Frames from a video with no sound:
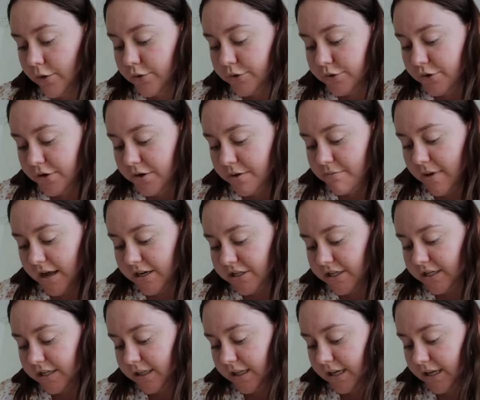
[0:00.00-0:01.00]
i also got a
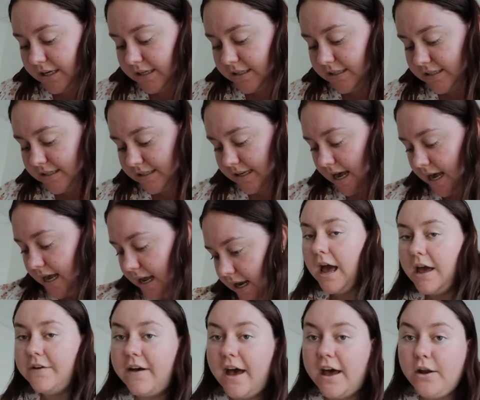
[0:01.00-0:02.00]
matching linen set
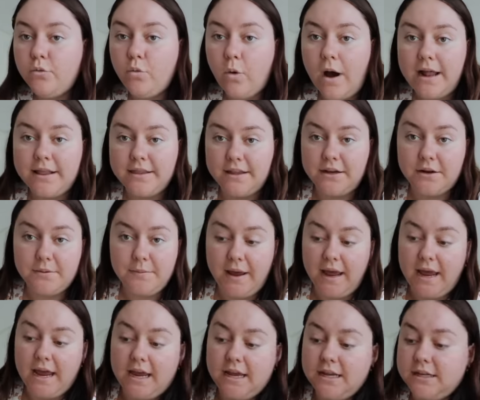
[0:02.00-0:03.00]
i've had white linen
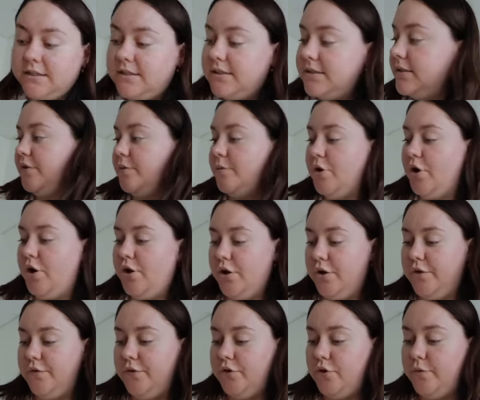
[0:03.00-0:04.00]
pants from cotton
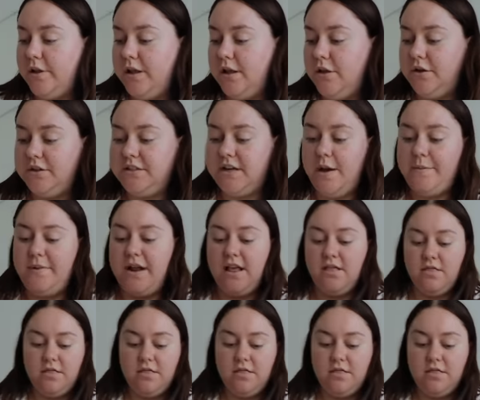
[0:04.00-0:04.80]
on for a really long time and i